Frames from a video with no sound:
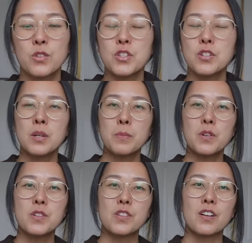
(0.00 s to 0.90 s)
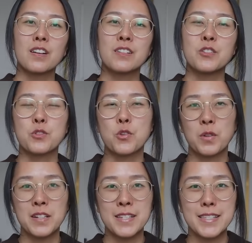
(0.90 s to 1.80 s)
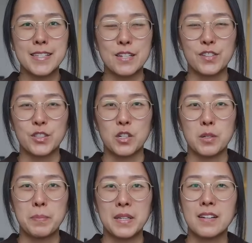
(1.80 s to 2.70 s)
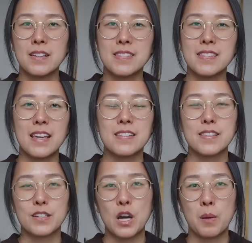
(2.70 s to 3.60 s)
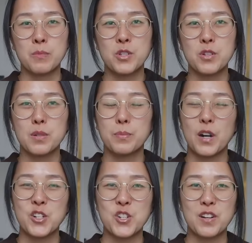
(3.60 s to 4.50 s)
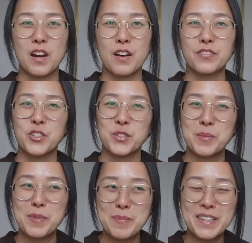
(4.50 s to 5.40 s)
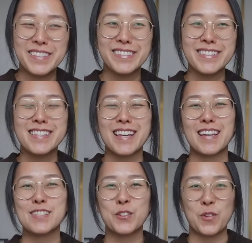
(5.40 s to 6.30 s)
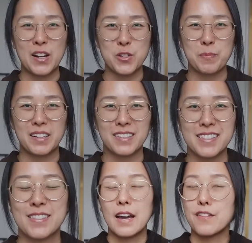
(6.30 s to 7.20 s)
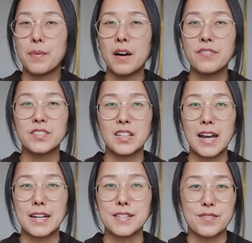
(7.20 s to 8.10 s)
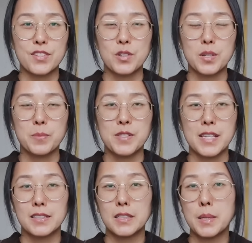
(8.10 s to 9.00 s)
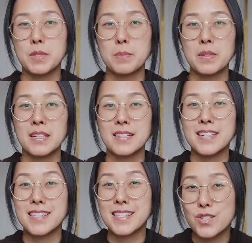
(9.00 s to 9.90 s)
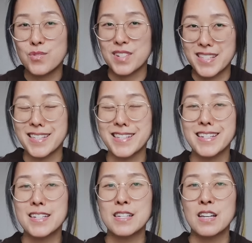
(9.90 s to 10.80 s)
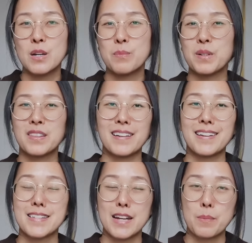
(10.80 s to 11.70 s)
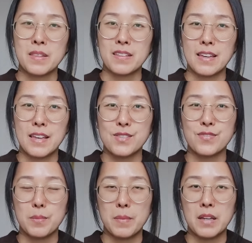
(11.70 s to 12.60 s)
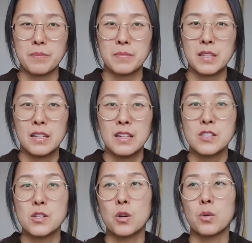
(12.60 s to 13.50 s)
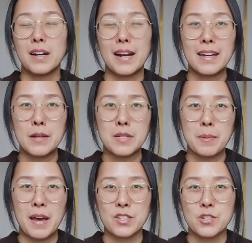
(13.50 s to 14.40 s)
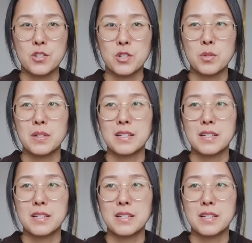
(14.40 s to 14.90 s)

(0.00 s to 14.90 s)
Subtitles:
cucumbers are notoriously difficult because they succumb to the pressure of cucumber beetles and squash bugs. I have bought varieties of cucumbers that claim to be disease resistant, but that has not been the case for me. So what I end up having to do